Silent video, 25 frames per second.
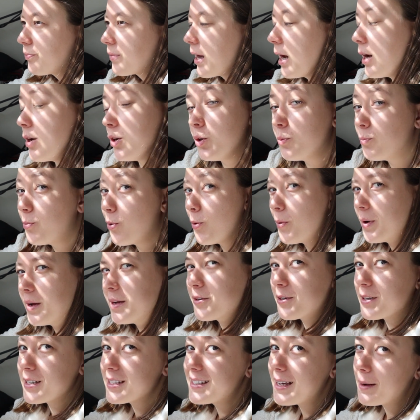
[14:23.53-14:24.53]
a new
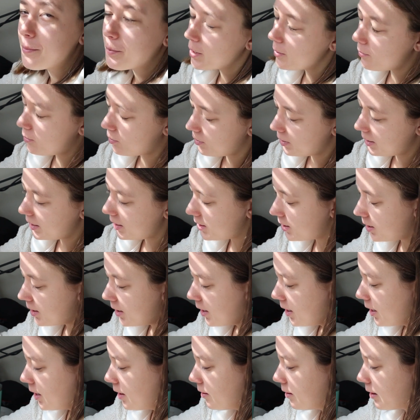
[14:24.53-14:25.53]
point or a separate point,
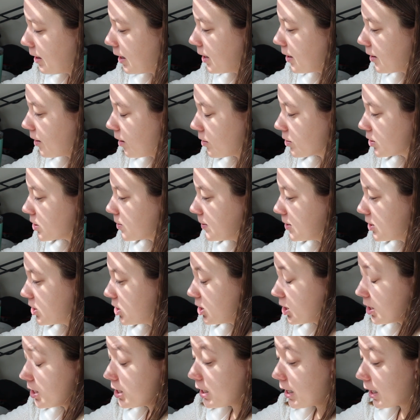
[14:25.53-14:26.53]
then I'll switch
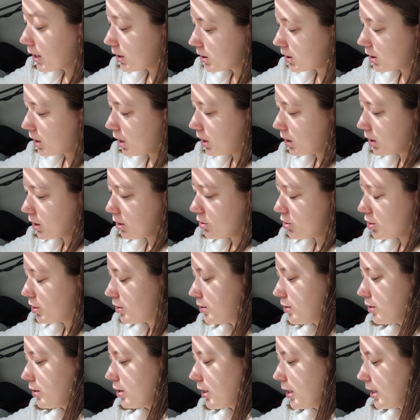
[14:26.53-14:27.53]
to the next color
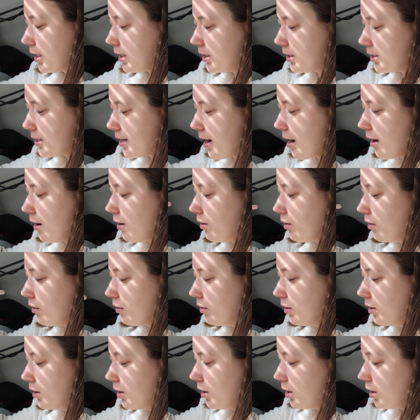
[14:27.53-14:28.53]
just so that I can
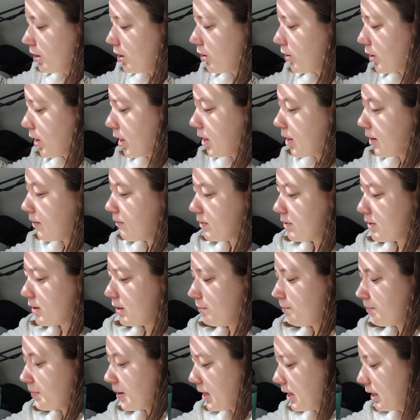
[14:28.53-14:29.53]
tell, okay,
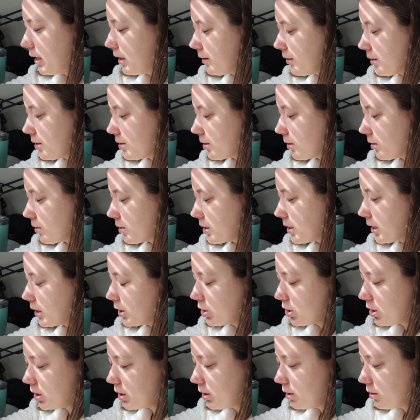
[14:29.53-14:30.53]
everything pink in this little
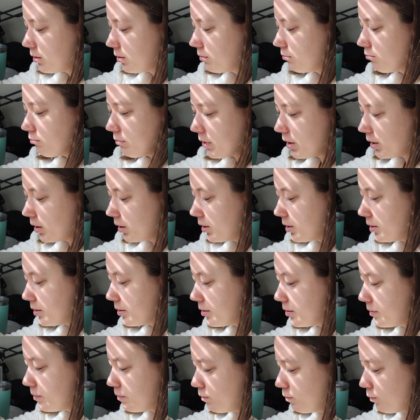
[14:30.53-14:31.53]
section
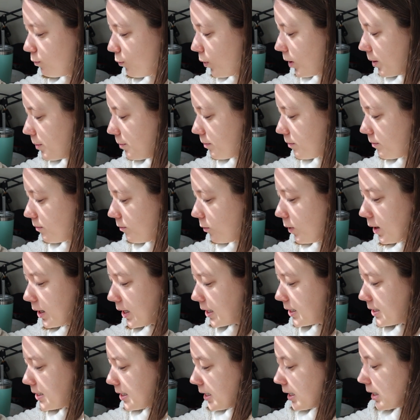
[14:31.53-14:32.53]
is one
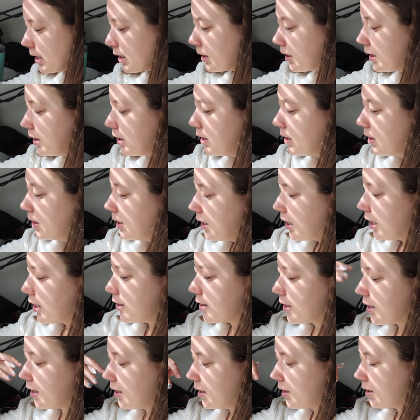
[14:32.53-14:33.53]
idea,
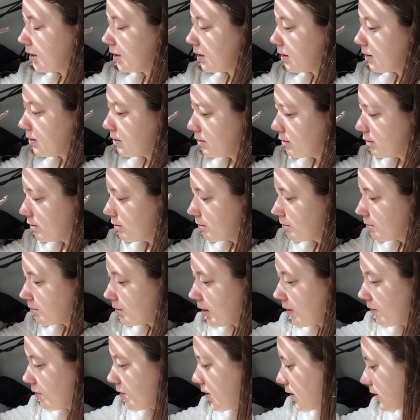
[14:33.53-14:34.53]
and then
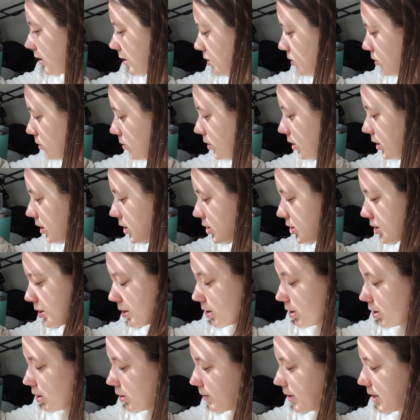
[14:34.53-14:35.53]
everything that's orange is
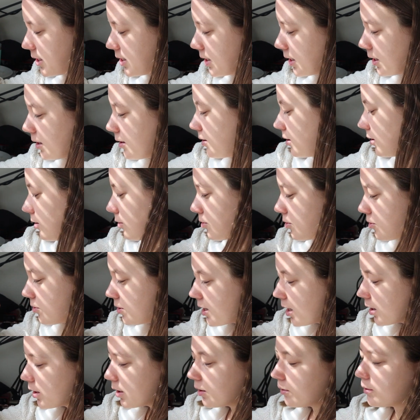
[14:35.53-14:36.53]
a new idea, and then I'll do
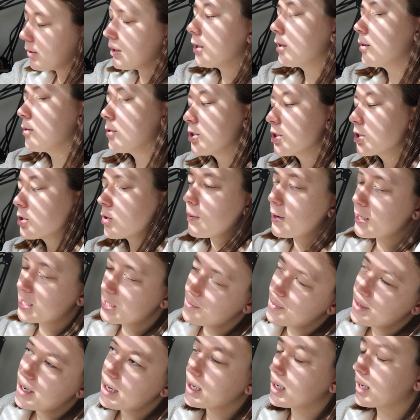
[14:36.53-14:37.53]
yellow, and then I'll just go back
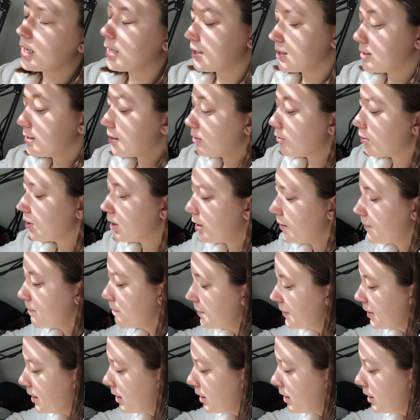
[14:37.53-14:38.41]
to pink, etc.